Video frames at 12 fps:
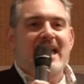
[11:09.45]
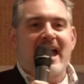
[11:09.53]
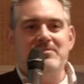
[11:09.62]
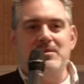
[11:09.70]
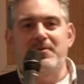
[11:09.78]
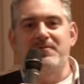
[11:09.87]

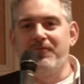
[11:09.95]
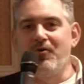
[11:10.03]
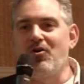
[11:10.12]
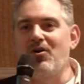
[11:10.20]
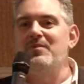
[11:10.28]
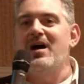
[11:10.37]
and they
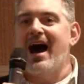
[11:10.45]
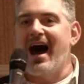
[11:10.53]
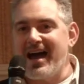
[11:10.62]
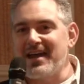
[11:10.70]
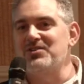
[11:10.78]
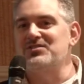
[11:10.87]
perform
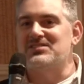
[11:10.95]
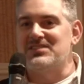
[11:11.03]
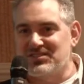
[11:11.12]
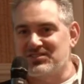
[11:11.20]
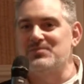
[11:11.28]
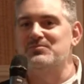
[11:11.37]
higher
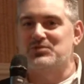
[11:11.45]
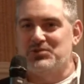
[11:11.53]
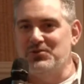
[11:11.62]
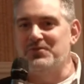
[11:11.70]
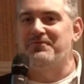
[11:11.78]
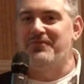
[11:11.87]
system
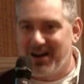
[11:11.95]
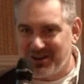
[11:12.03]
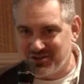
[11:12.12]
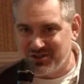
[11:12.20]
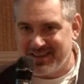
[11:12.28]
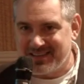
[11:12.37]
2
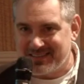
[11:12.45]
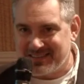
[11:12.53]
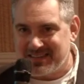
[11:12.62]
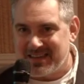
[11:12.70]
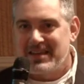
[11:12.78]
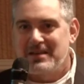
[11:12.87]
functions.